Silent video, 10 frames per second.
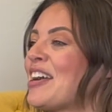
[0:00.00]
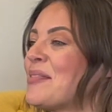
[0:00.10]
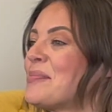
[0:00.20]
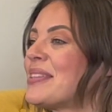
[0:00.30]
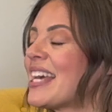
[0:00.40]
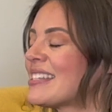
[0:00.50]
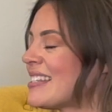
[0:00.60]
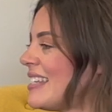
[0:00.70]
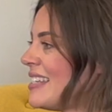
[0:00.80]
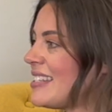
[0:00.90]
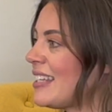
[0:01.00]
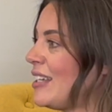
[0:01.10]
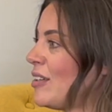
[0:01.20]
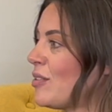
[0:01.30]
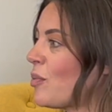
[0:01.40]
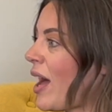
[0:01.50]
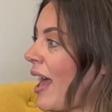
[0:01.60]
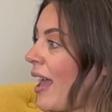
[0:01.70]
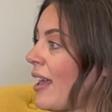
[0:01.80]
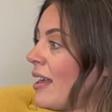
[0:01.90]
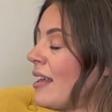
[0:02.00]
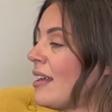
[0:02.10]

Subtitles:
But that's an easy way